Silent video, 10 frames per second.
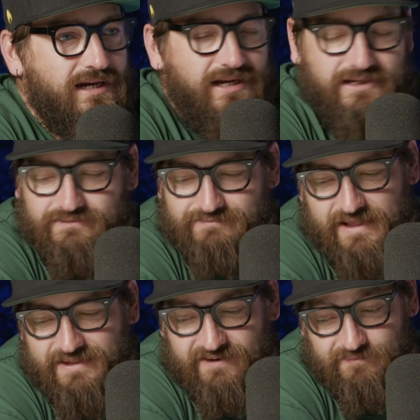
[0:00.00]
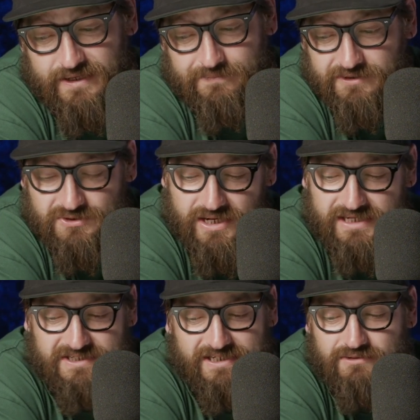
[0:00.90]
And, and then if people are
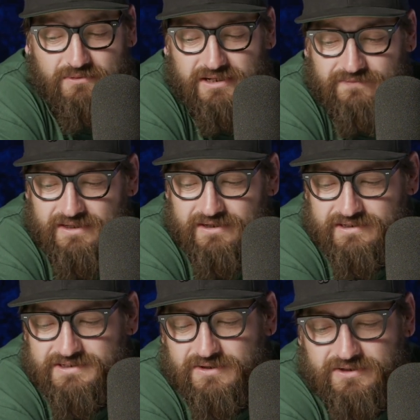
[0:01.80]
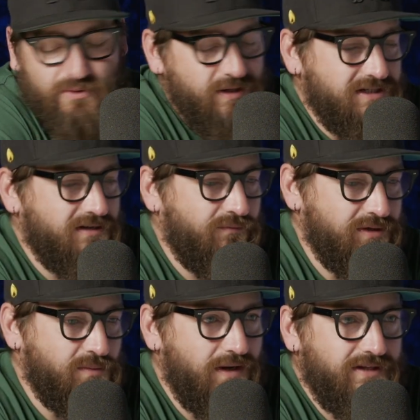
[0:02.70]
transgender or whatever, there's no question of
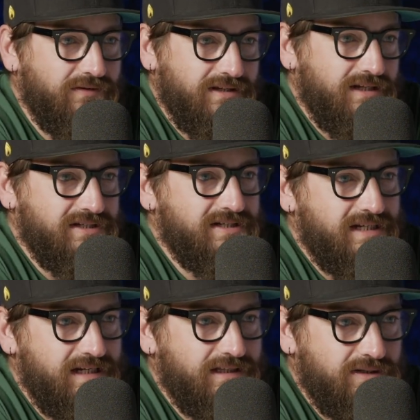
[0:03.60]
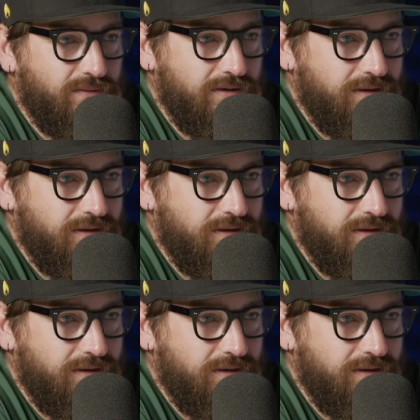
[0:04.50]
which one they're in. They're just in the tournament.